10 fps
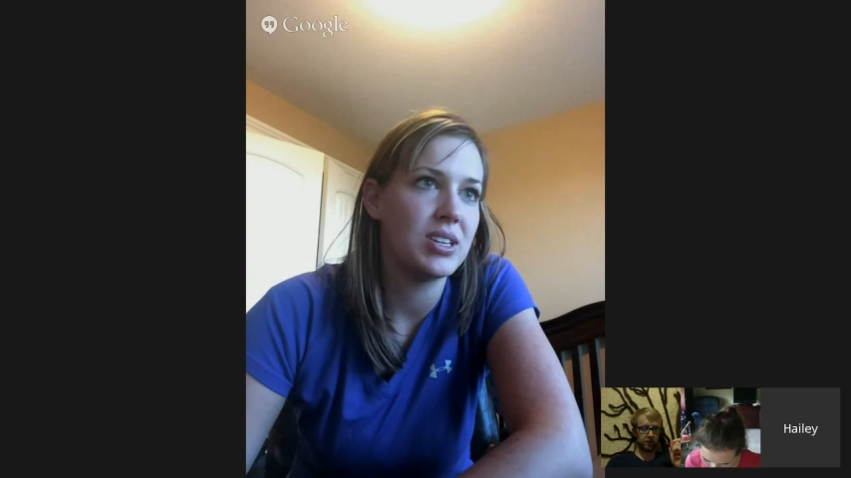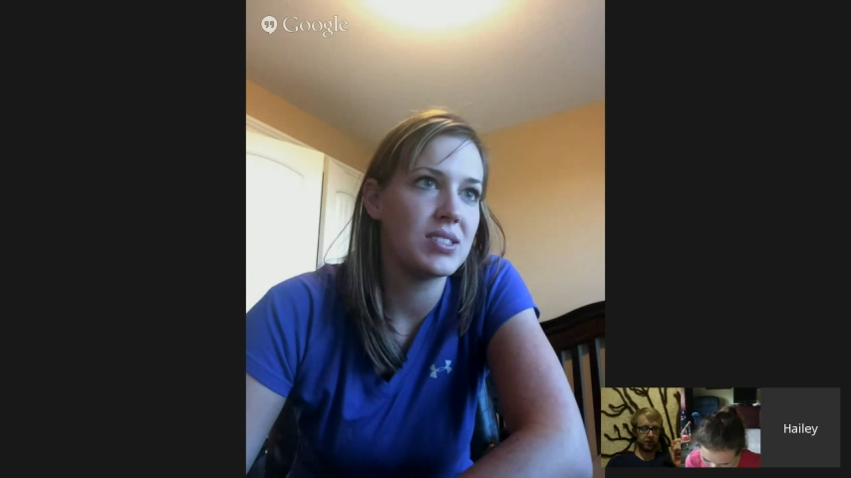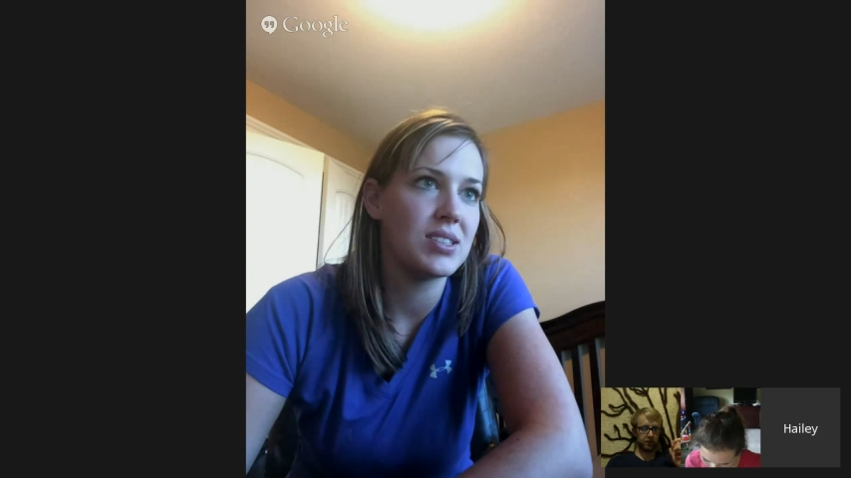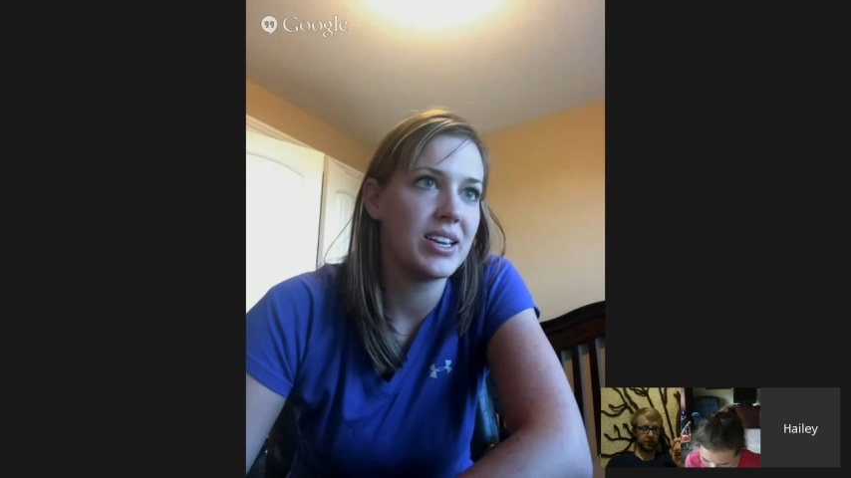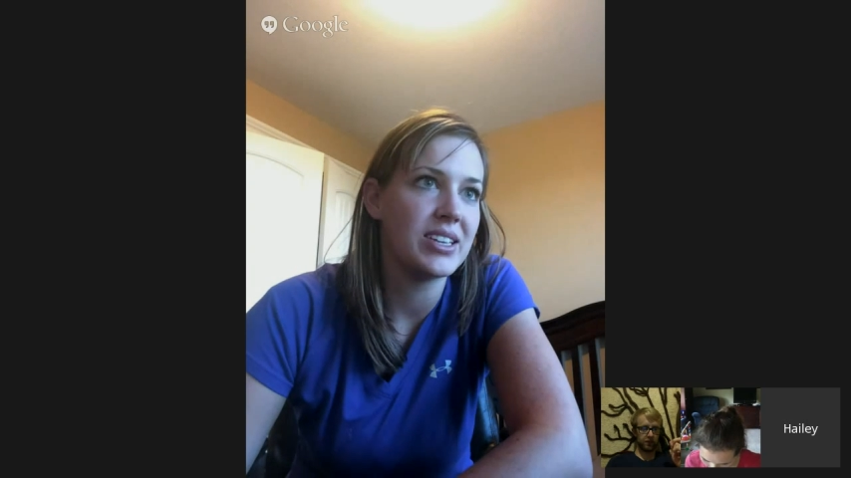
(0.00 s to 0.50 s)

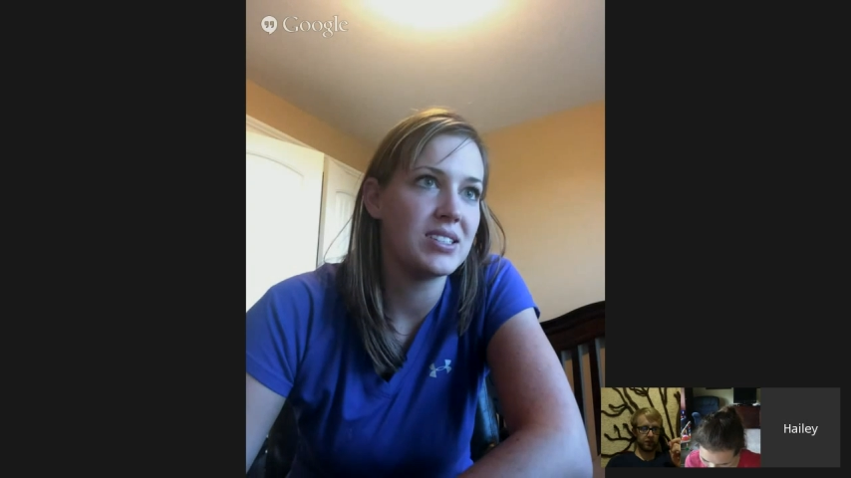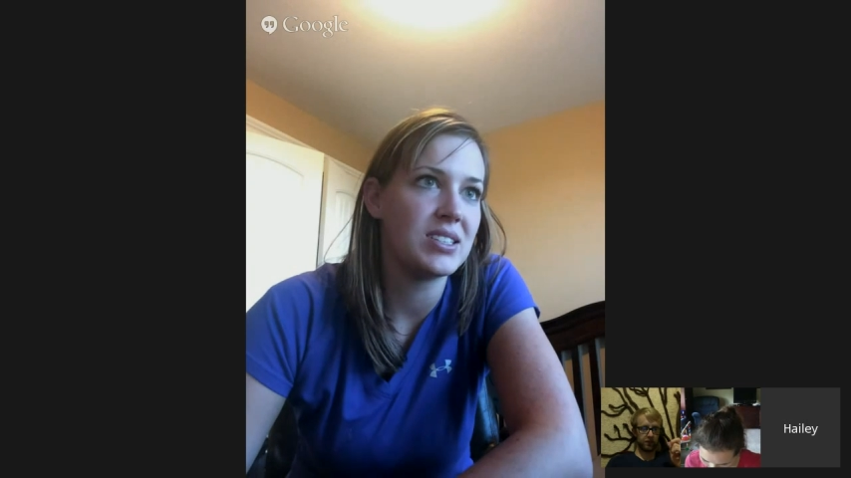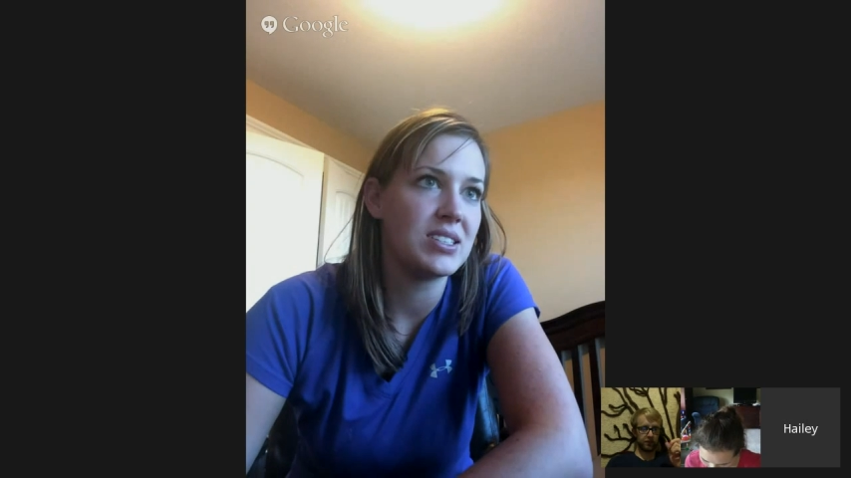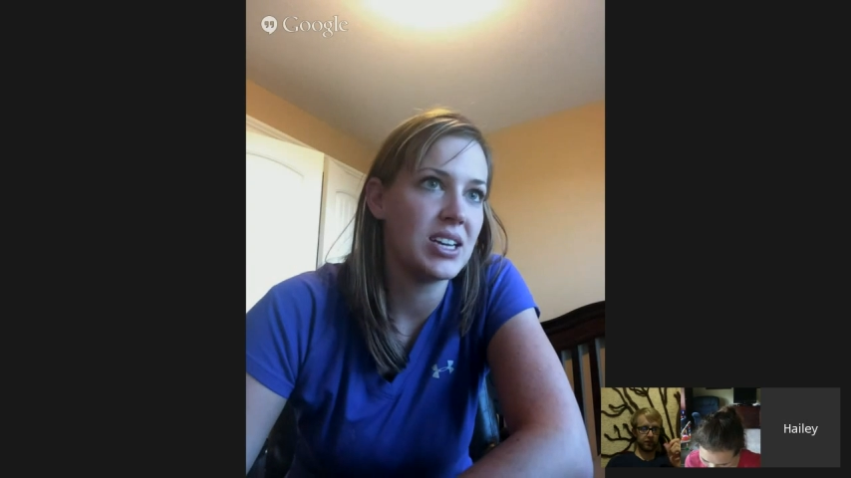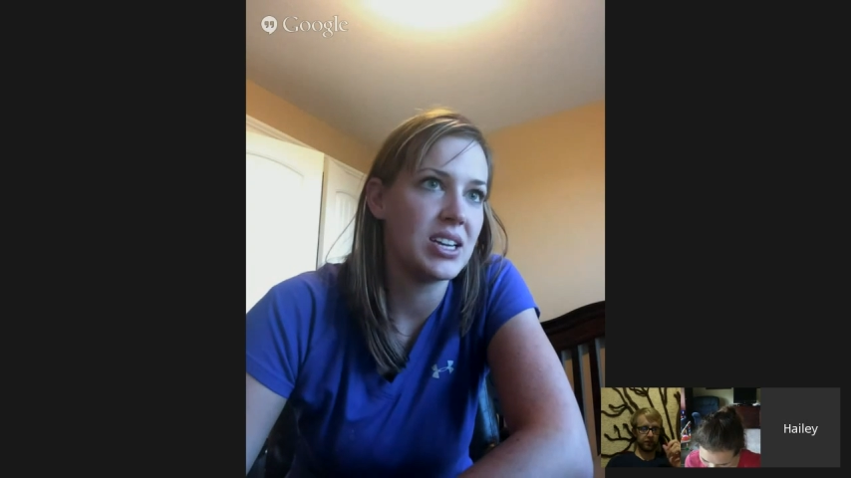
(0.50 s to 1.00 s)
is less
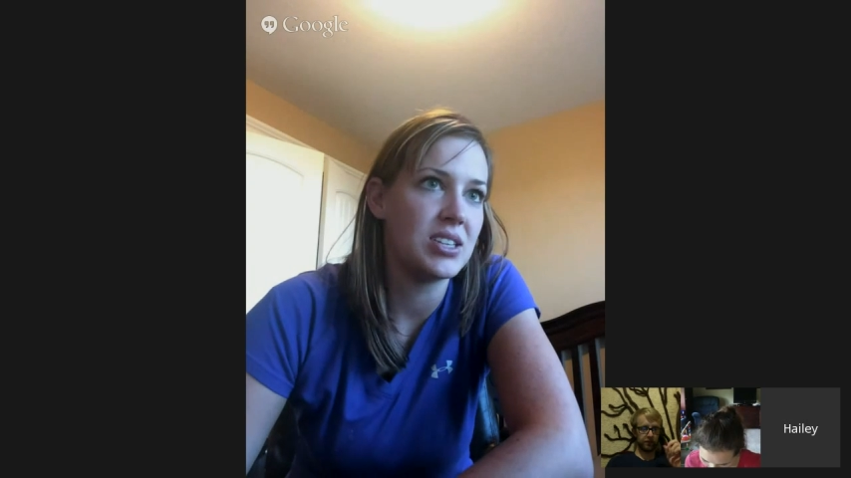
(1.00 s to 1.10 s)
than 10,